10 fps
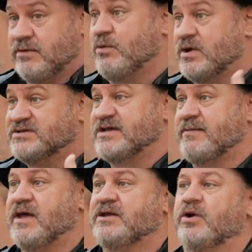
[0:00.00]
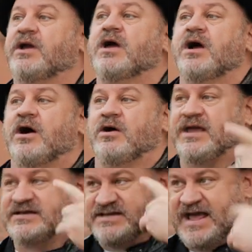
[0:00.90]
You're going to be one step ahead going,
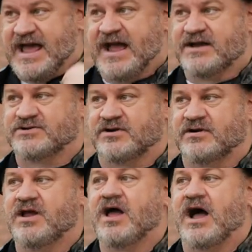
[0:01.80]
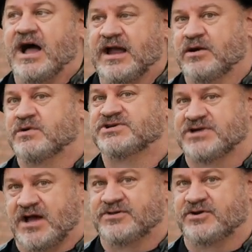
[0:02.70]
okay, as the actor, I know what
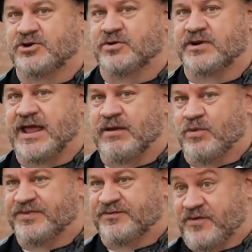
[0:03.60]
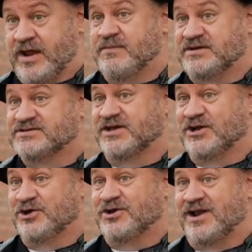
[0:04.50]
shot they're doing and what the framing's going
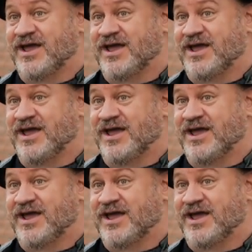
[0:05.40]
to look